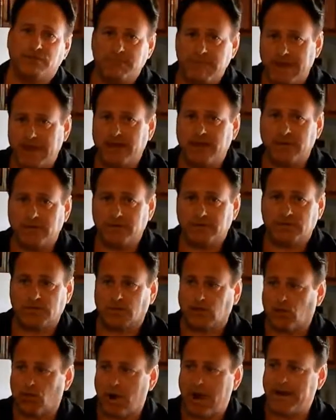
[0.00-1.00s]
tomatoes
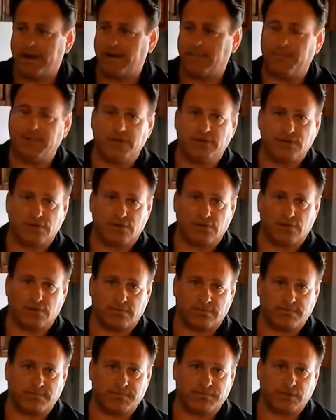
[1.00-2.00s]
to grind up in your